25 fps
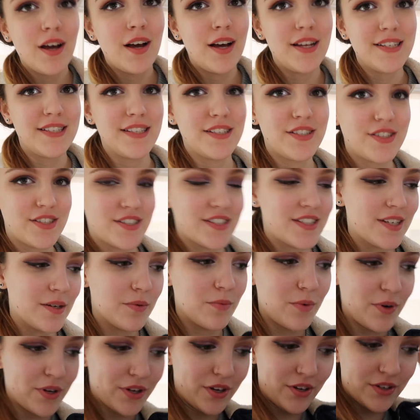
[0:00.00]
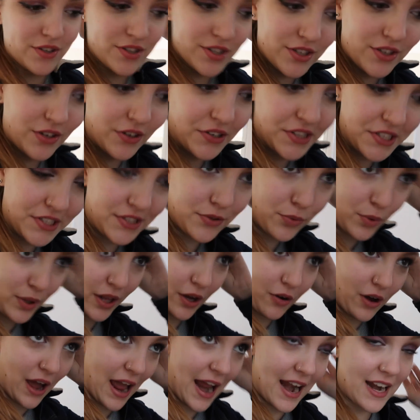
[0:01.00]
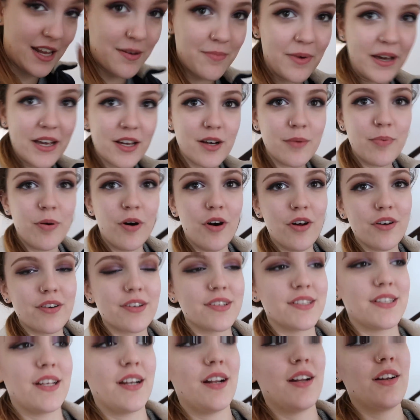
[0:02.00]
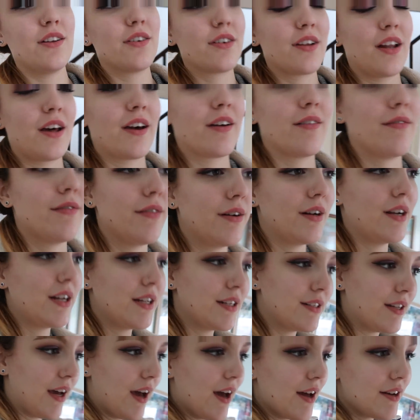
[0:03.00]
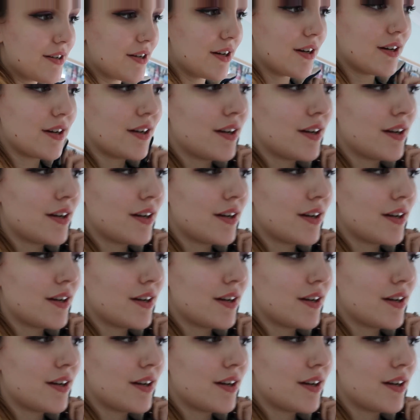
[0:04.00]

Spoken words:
I just didn't want to go to the doctor's without any makeup on because then I look like really dead.